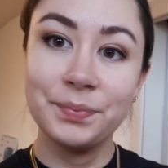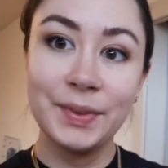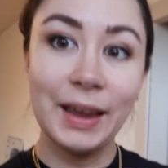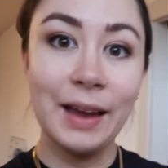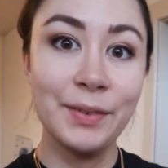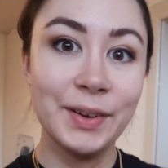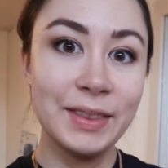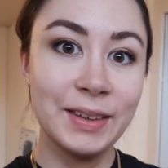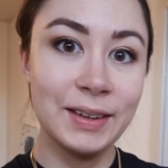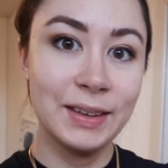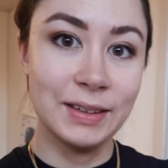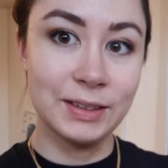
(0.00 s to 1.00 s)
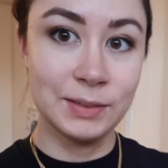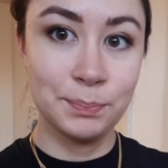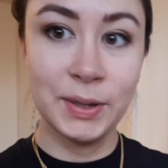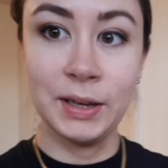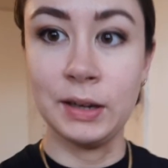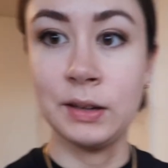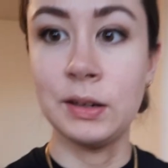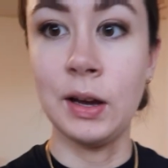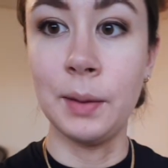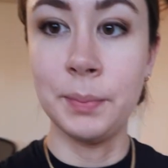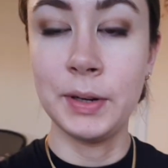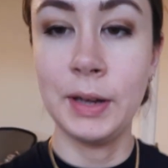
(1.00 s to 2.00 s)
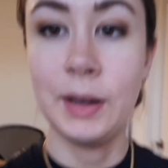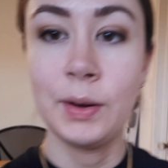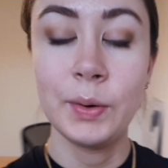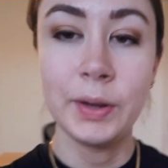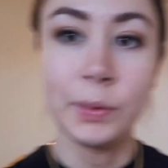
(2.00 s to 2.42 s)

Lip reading: Everything is picked up now.